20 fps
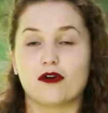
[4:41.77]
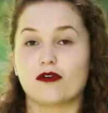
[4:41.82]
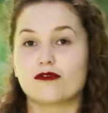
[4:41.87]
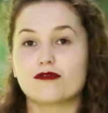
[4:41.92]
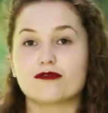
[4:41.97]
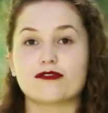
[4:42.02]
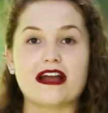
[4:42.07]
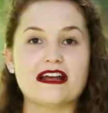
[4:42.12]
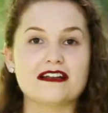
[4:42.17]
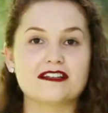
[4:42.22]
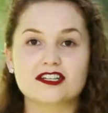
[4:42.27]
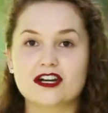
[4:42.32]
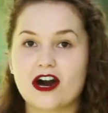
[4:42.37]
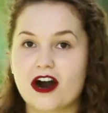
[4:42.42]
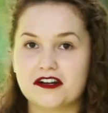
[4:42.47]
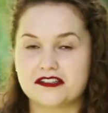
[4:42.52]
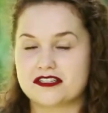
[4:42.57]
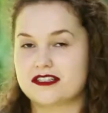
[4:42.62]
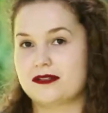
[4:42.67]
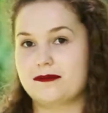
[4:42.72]
Rent
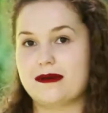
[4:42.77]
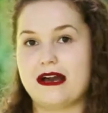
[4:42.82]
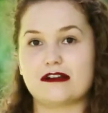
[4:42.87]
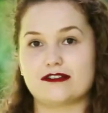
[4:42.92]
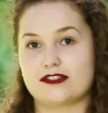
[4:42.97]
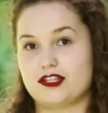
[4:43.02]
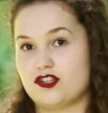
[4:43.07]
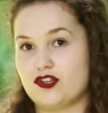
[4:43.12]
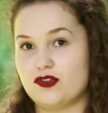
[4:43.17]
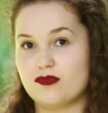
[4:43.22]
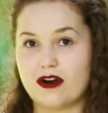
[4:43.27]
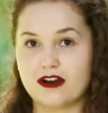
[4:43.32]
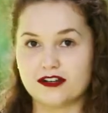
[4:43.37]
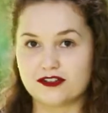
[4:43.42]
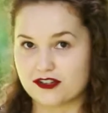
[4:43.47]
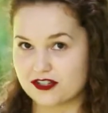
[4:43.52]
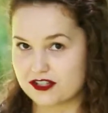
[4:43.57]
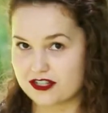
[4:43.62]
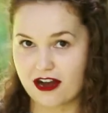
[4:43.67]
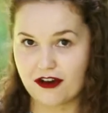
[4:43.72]
costs about
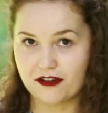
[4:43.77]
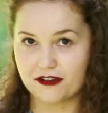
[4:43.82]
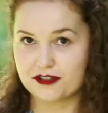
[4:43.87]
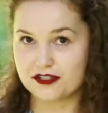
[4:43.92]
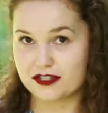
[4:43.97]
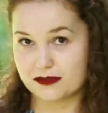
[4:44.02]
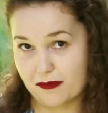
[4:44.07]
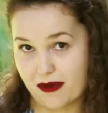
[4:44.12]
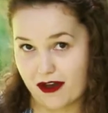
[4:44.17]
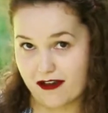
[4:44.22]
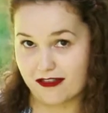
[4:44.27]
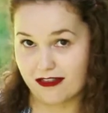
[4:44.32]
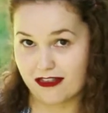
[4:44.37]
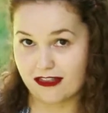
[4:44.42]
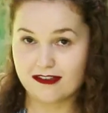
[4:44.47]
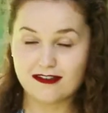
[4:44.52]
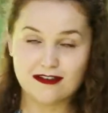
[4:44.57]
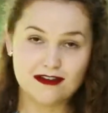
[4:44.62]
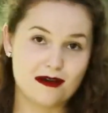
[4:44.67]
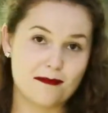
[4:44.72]
$200 a month.